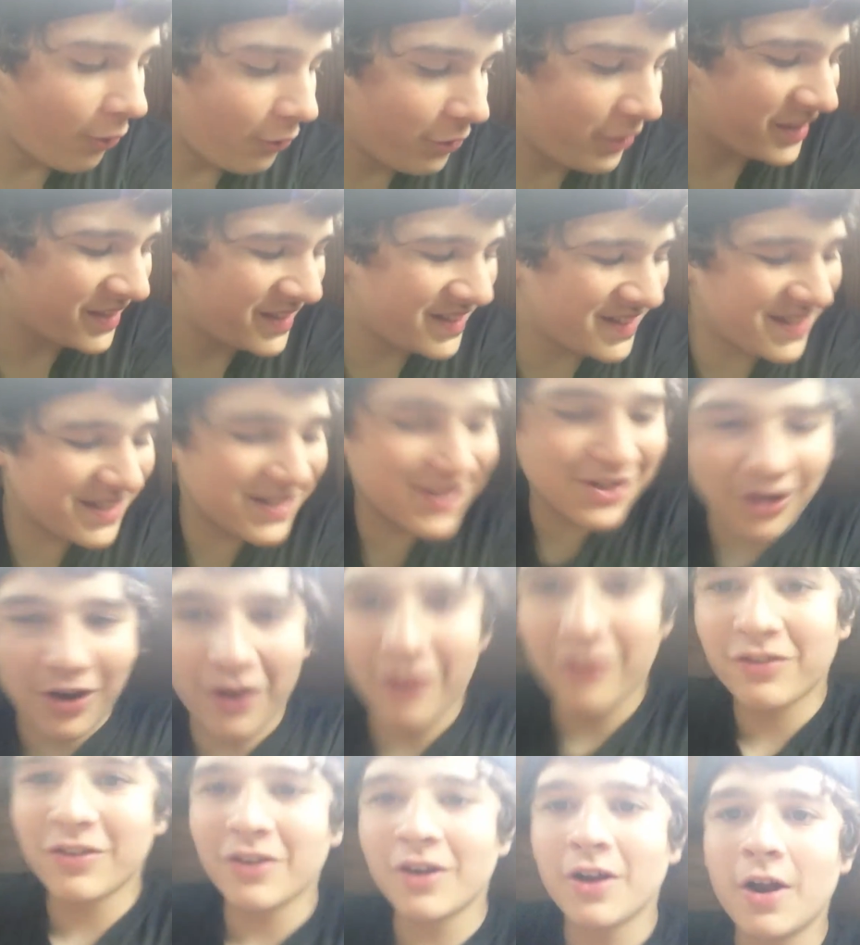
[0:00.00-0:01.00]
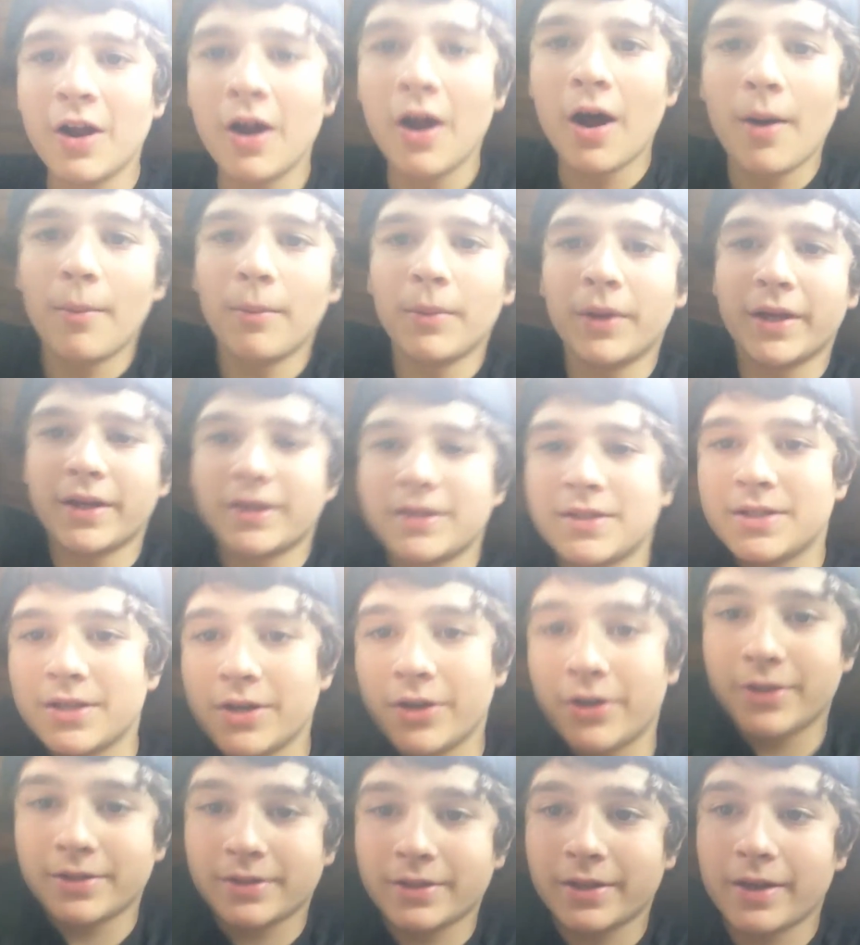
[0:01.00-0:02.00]
all that stuff. I'm like,
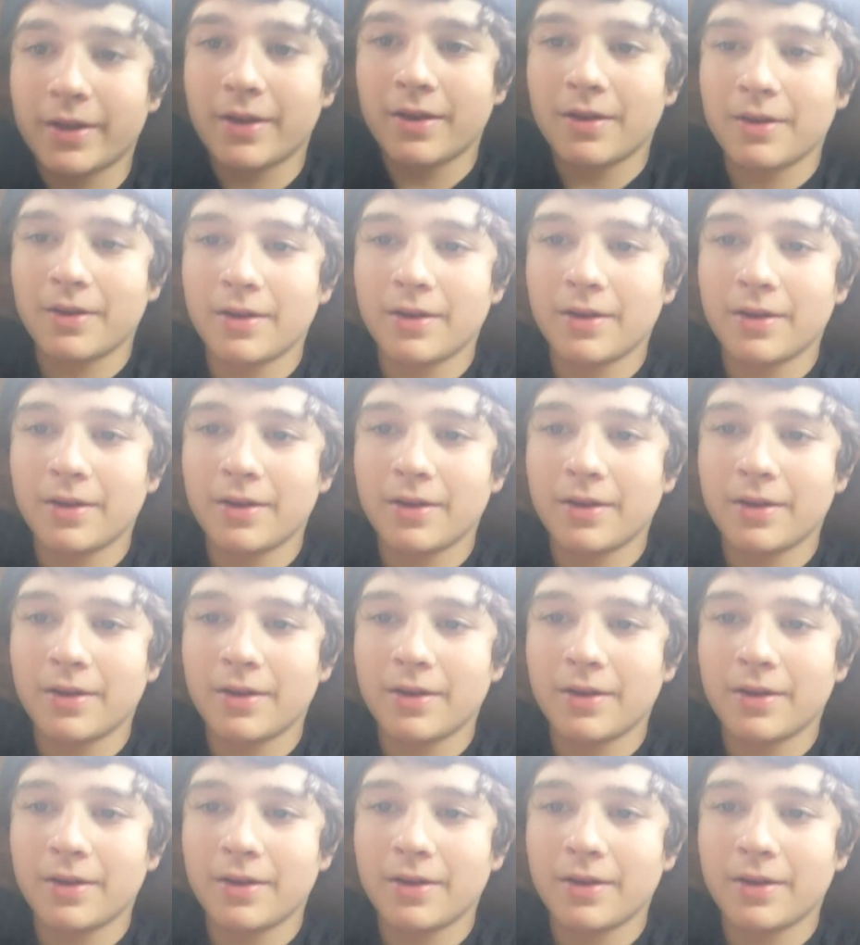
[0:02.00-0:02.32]
seriously.